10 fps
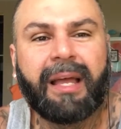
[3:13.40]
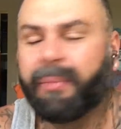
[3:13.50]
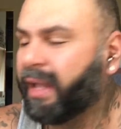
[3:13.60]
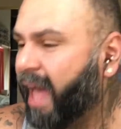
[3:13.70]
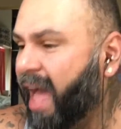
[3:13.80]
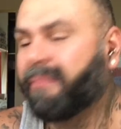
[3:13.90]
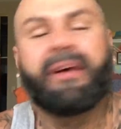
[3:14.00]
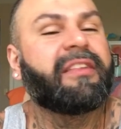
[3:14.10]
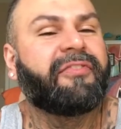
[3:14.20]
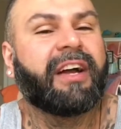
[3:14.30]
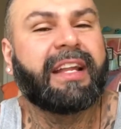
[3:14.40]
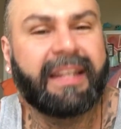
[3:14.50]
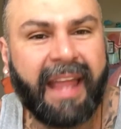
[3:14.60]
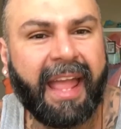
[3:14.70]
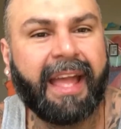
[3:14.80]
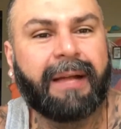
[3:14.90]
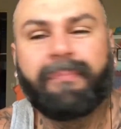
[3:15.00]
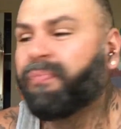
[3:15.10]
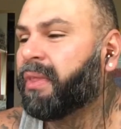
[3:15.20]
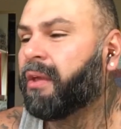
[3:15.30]
But God motherfucking
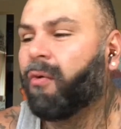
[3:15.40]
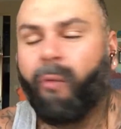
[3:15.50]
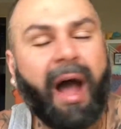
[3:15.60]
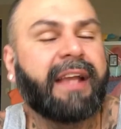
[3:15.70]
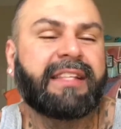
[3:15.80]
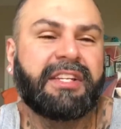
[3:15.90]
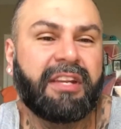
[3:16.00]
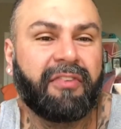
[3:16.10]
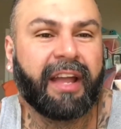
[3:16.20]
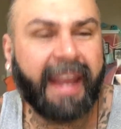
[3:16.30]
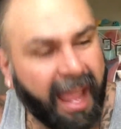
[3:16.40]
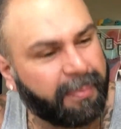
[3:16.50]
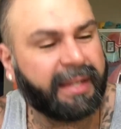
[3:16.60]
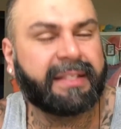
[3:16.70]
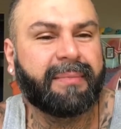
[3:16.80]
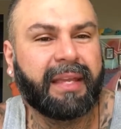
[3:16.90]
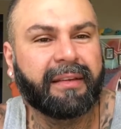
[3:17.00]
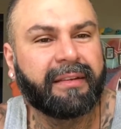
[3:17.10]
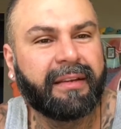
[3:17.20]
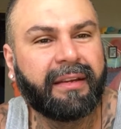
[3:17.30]
damn, why is that shit fucking happening to me?
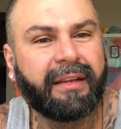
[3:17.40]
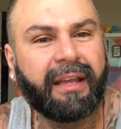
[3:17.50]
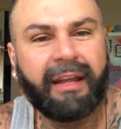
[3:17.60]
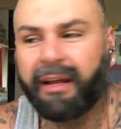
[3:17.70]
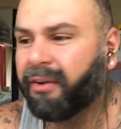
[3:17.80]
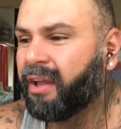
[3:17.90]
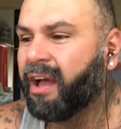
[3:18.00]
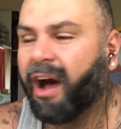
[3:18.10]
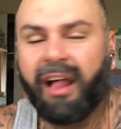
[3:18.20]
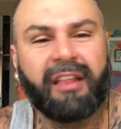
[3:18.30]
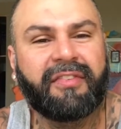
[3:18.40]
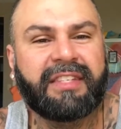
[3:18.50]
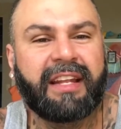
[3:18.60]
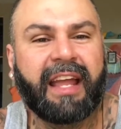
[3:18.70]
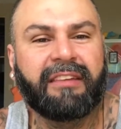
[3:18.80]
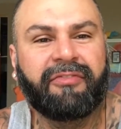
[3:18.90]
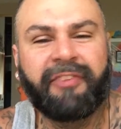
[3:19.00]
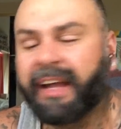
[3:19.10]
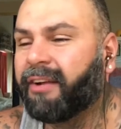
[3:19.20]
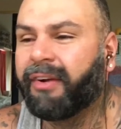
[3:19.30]
You know? All of a sudden I can
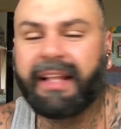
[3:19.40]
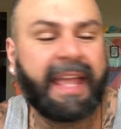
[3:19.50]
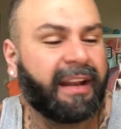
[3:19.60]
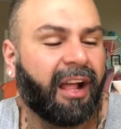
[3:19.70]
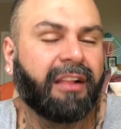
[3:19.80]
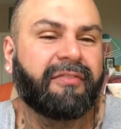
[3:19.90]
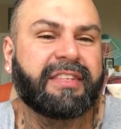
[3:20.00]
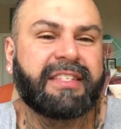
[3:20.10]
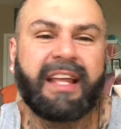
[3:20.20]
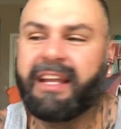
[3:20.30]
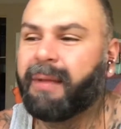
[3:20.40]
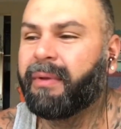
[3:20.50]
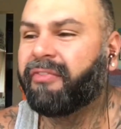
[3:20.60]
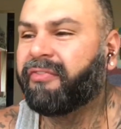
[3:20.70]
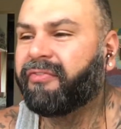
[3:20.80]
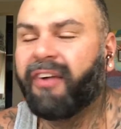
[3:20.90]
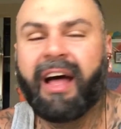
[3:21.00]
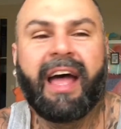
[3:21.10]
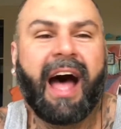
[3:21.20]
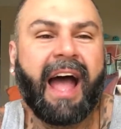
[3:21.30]
fucking relate. All of a sudden I'm a
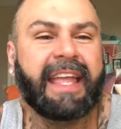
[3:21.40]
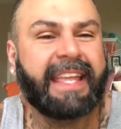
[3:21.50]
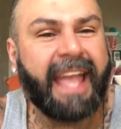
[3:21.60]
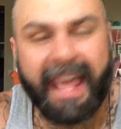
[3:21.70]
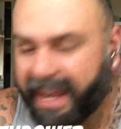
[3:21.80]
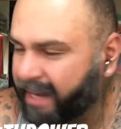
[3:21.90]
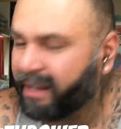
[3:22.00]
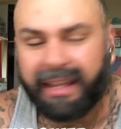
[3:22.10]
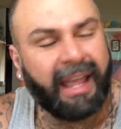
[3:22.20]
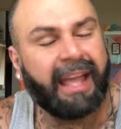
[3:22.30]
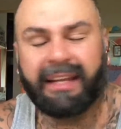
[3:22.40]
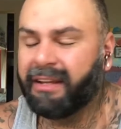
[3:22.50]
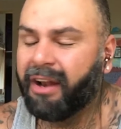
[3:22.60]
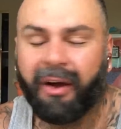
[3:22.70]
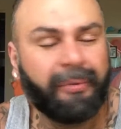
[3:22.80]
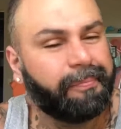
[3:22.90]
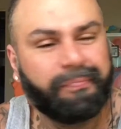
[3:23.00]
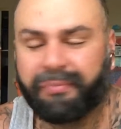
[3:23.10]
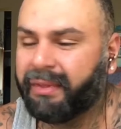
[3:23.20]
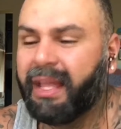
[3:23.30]
fuck. I get it. And, you know,
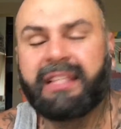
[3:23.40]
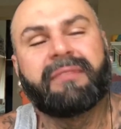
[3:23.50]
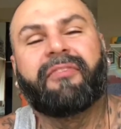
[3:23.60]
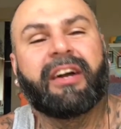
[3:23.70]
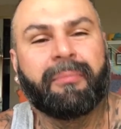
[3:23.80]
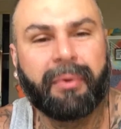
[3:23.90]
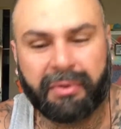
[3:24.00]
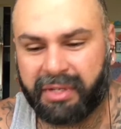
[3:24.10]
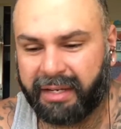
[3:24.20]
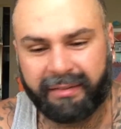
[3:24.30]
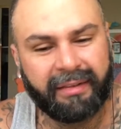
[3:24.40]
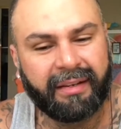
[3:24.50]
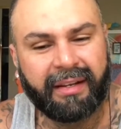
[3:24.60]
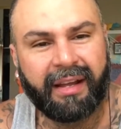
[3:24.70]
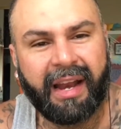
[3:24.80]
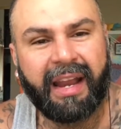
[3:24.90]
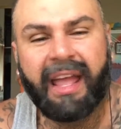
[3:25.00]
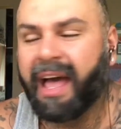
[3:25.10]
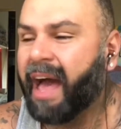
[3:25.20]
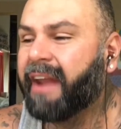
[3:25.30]
it's some fucking bullshit. All right?
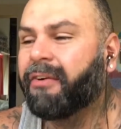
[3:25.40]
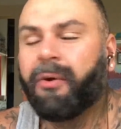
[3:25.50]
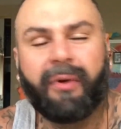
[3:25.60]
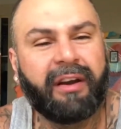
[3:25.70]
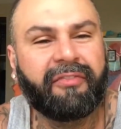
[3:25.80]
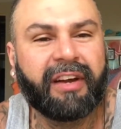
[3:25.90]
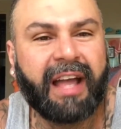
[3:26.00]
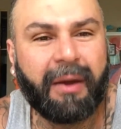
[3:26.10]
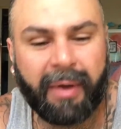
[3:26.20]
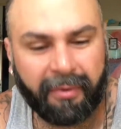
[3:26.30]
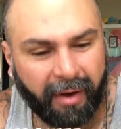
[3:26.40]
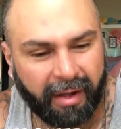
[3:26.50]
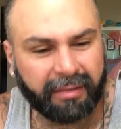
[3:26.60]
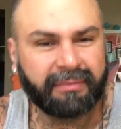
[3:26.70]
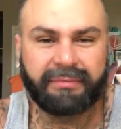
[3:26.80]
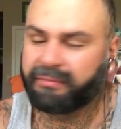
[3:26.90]
I don't know where the fuck I went wrong.